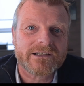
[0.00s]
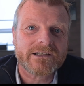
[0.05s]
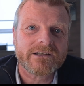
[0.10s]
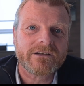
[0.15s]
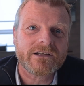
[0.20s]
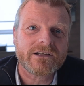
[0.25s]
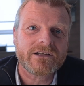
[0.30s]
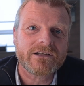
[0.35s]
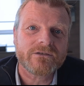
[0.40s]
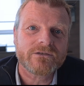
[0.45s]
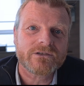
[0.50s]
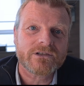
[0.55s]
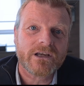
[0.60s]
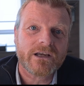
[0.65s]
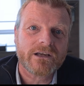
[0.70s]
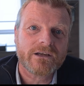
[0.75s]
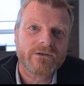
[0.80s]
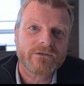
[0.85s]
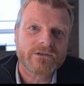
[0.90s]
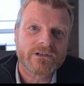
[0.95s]
at the user
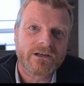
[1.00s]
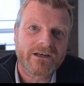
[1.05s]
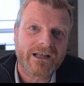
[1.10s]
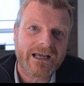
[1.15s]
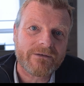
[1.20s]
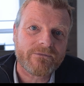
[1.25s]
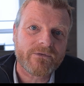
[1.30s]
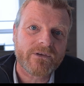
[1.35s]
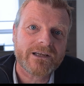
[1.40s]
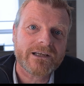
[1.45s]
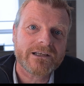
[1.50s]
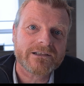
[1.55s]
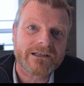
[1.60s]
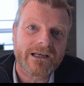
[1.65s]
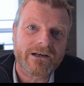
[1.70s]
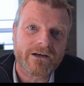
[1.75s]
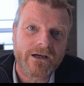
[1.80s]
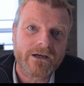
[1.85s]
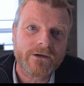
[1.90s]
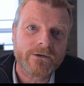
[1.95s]
who's going to have these
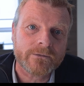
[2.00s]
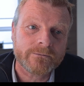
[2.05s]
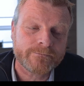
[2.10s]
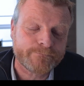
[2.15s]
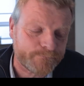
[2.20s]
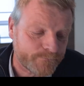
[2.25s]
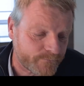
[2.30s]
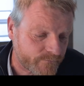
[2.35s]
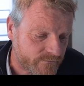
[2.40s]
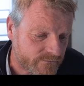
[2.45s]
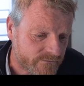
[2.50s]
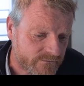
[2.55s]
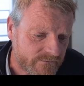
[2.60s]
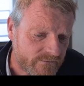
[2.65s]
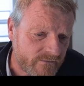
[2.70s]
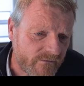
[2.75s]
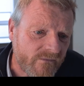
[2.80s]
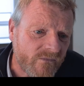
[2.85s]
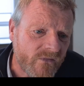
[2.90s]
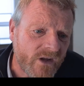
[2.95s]
at home,
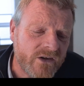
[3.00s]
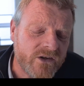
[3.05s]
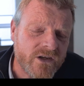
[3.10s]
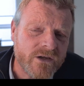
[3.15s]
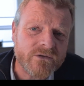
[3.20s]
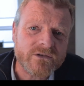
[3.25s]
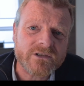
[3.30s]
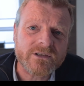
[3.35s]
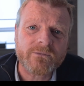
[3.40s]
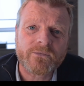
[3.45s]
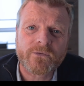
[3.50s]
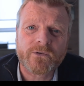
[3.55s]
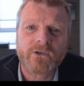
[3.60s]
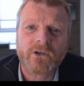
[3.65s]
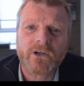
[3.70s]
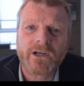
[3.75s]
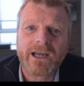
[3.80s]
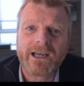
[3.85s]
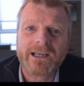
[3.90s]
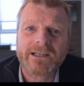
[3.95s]
use them for
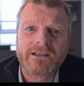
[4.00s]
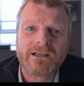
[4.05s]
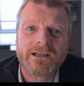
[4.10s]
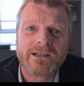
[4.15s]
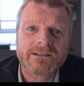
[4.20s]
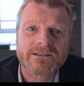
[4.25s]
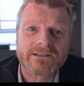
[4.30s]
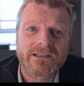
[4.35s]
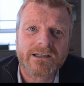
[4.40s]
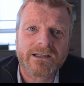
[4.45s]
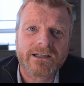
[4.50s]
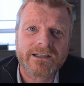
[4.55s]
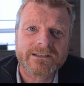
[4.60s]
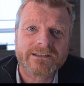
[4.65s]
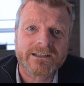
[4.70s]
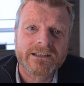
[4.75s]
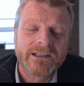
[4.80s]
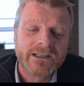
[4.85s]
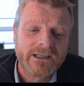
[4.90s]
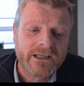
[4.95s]
a nice light.
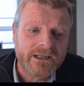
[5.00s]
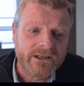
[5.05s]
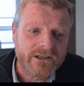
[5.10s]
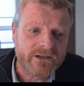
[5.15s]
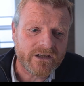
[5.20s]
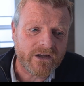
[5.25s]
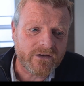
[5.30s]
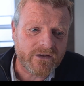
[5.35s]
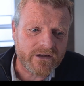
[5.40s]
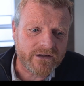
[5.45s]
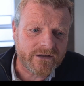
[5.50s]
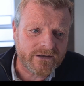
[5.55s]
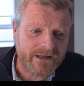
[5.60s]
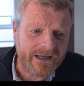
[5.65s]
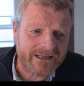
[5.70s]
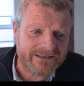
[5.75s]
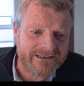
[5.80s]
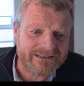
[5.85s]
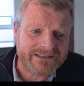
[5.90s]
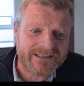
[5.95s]
You know, they,
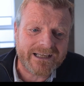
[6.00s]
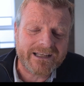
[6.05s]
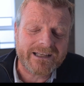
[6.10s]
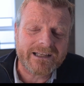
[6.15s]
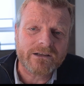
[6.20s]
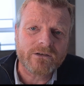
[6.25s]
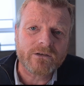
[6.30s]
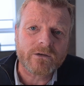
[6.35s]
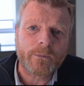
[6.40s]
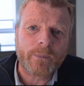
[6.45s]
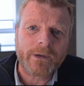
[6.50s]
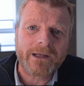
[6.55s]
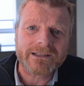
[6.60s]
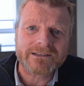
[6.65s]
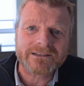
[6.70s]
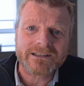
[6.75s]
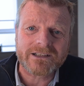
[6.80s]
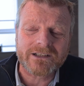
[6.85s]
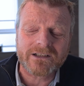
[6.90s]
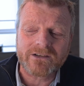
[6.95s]
as I say, look
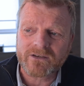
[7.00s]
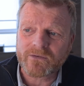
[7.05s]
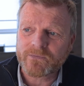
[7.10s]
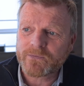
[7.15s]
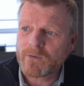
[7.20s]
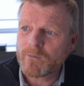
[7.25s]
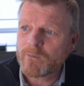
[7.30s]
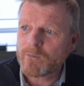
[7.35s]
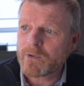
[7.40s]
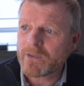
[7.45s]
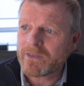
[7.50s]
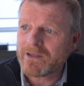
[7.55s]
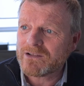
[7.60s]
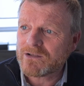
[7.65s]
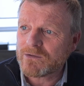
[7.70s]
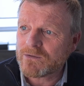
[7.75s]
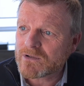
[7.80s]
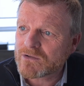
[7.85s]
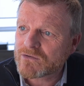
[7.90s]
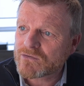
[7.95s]
plasticky on the front, but they
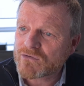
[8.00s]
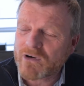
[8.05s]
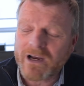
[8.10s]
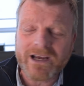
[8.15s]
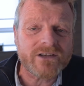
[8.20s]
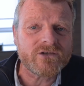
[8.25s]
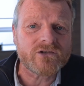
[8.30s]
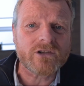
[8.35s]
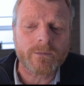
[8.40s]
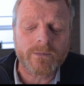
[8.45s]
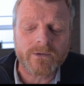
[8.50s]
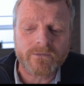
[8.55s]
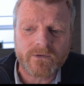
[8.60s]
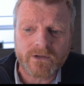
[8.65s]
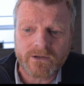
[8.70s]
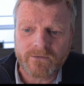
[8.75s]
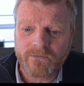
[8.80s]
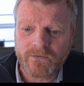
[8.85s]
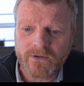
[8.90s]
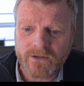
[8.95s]
do a great job of
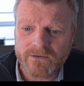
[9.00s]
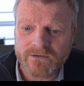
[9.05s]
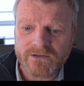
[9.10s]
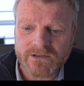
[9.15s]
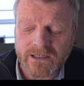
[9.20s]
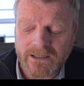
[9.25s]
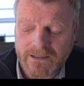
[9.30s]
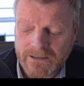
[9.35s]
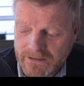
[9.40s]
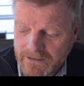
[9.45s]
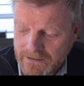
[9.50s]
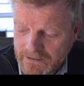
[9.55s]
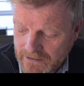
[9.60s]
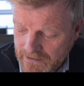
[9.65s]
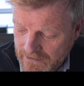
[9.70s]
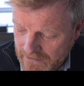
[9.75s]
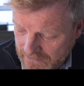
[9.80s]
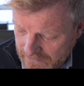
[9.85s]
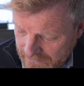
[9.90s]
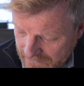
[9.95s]
diffusing. It